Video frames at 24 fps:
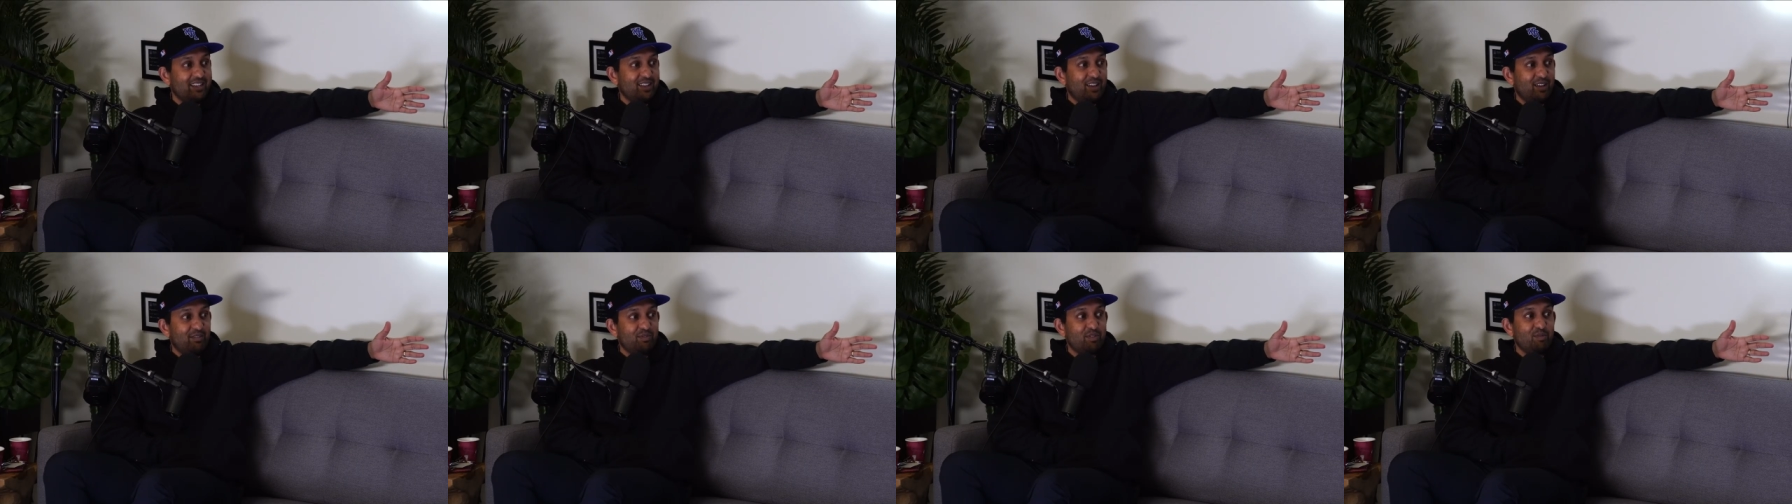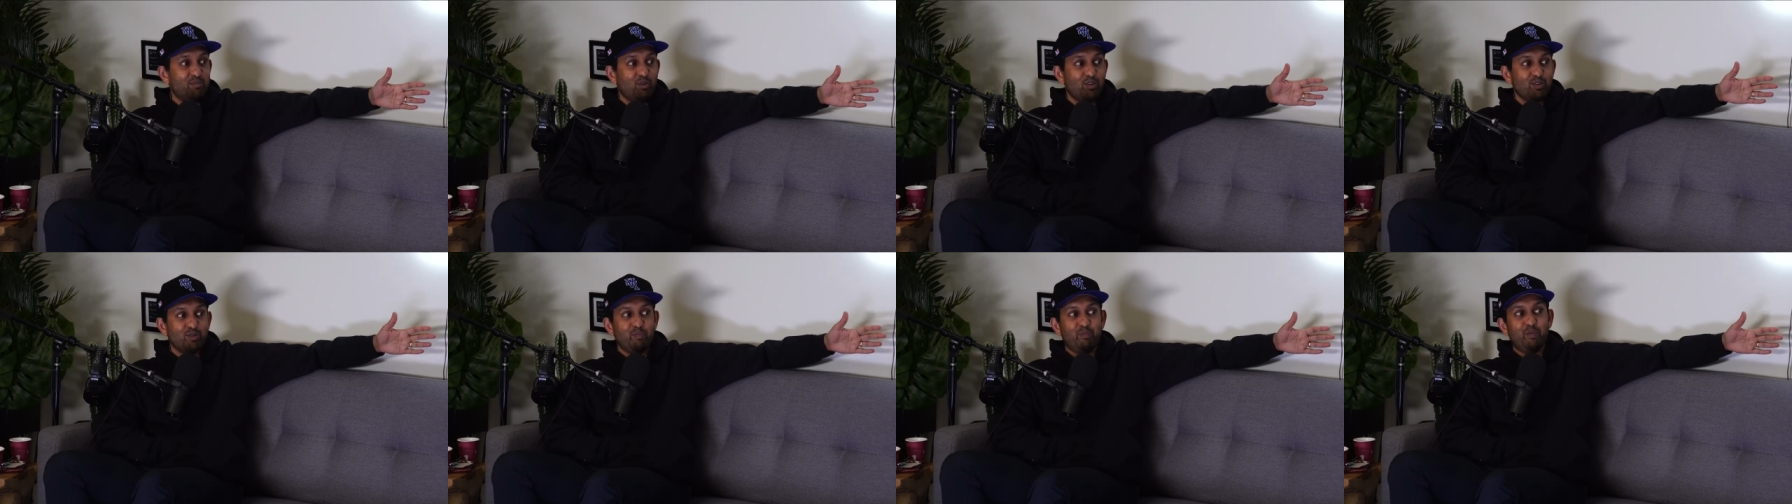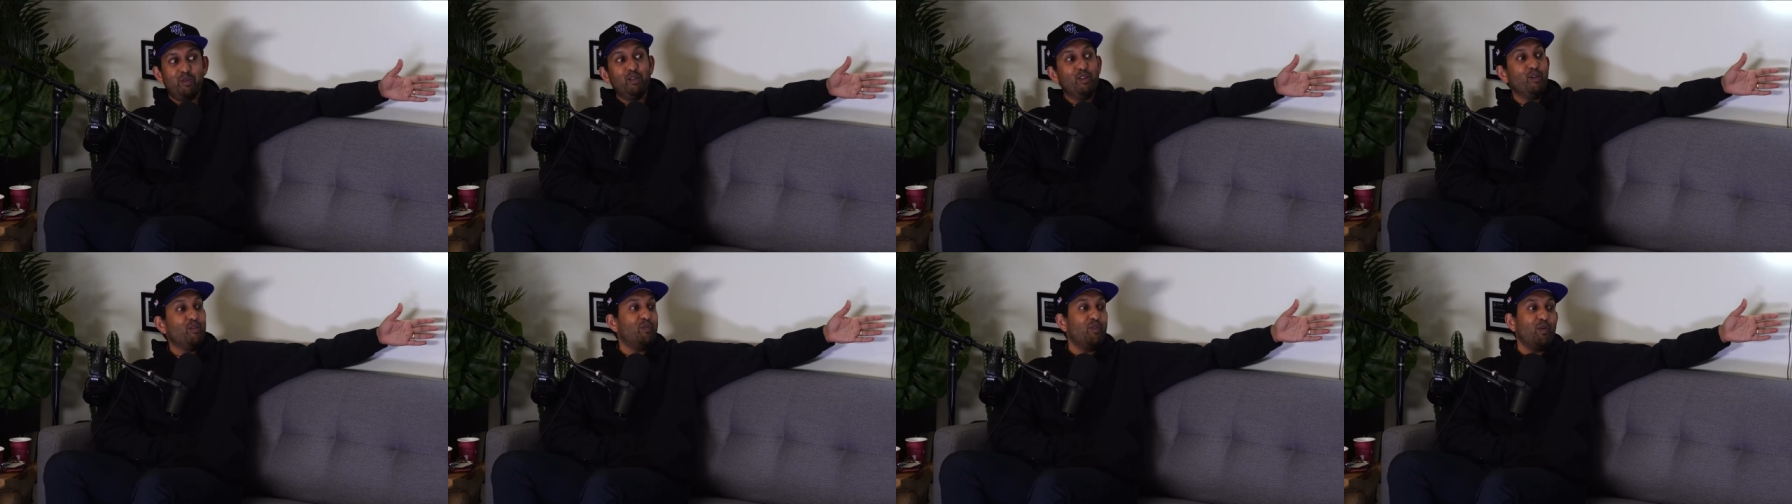of the most
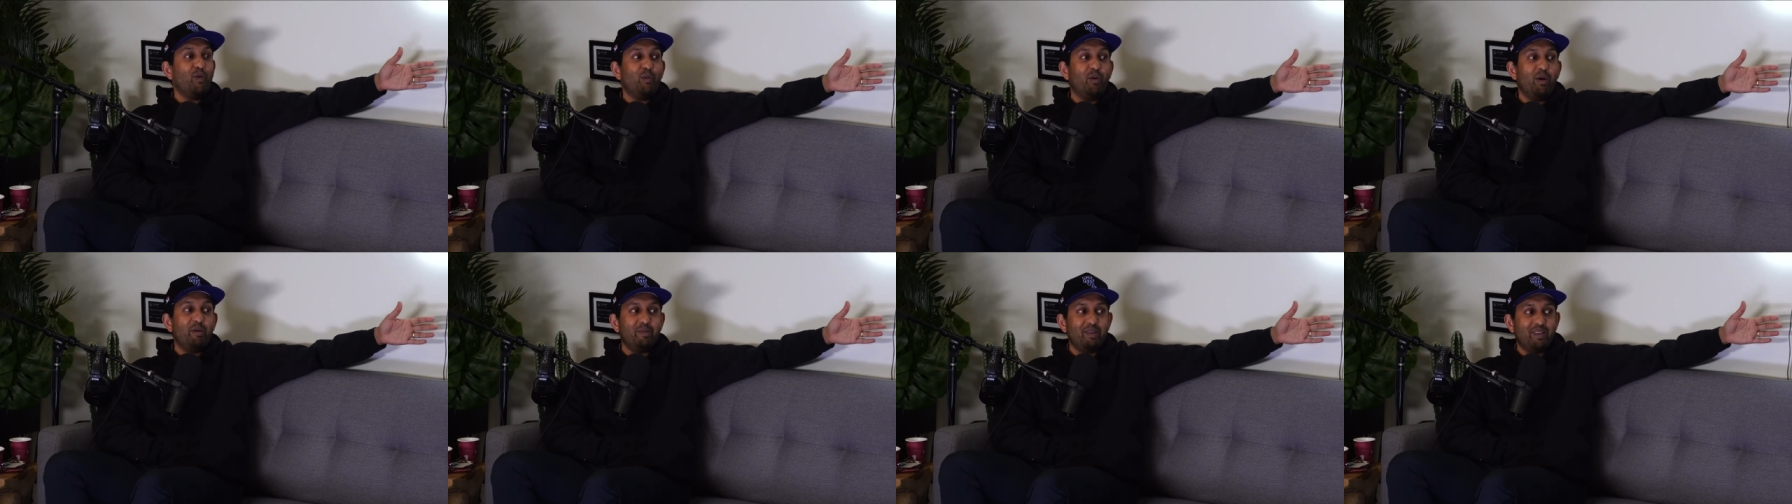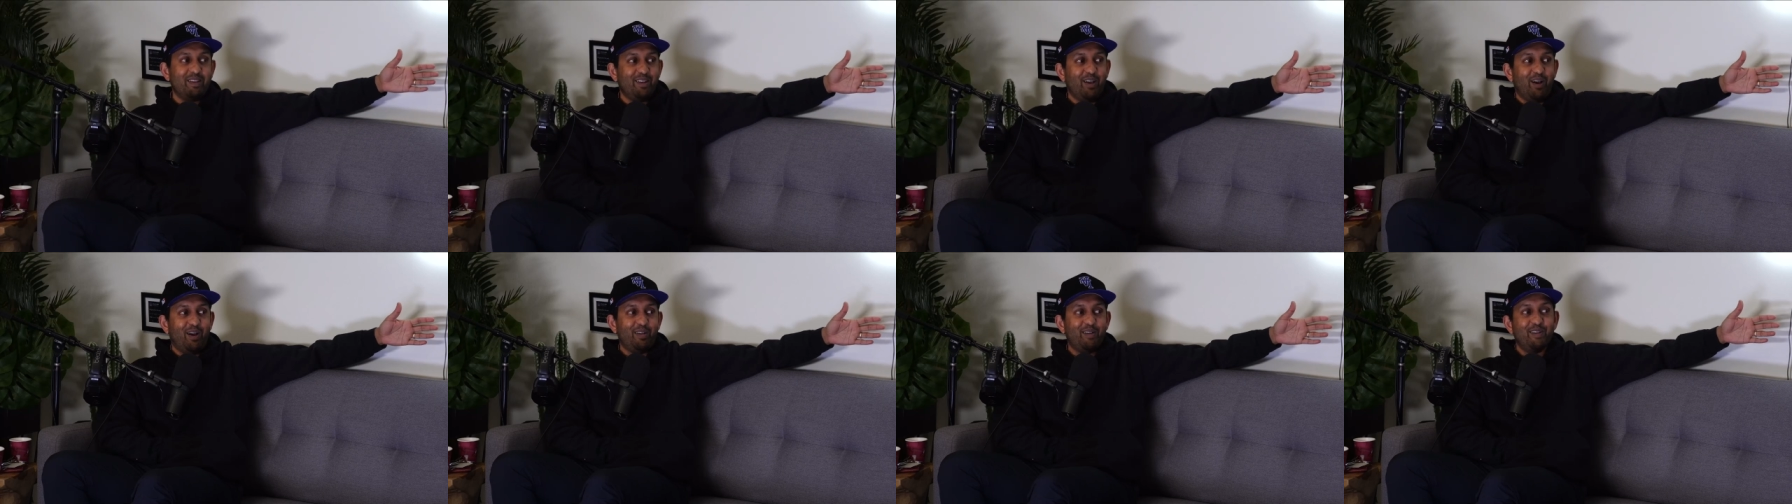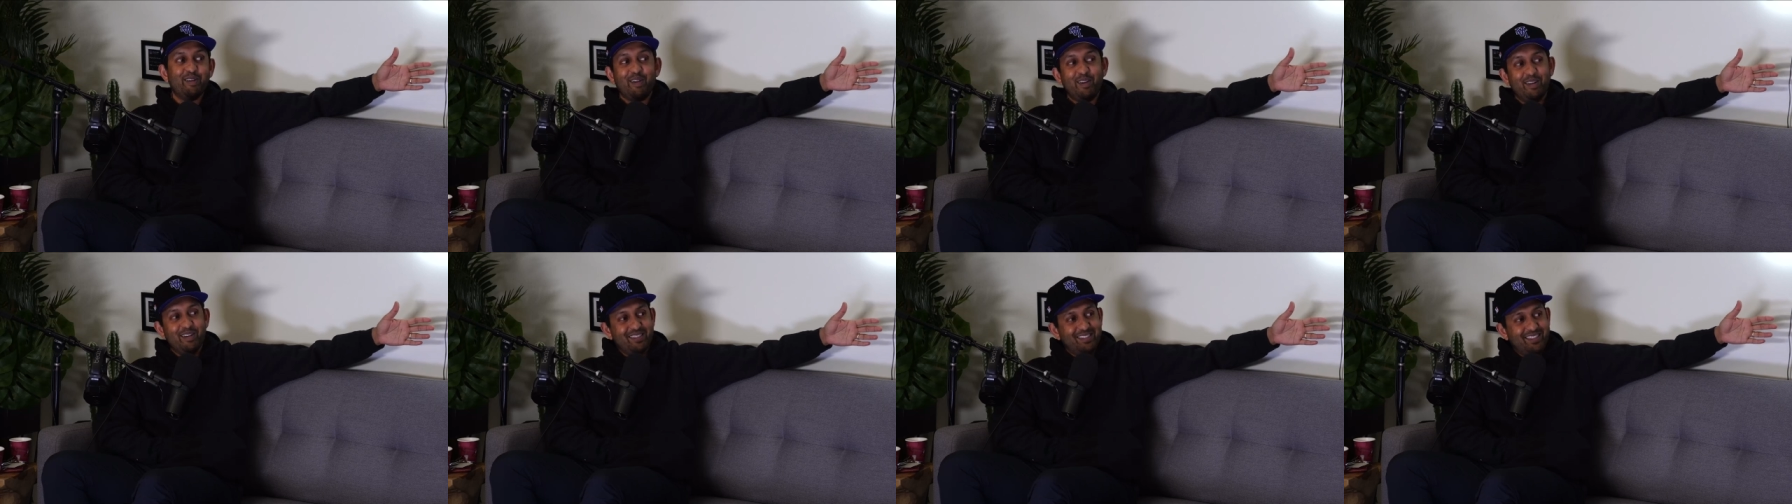beautiful women on earth.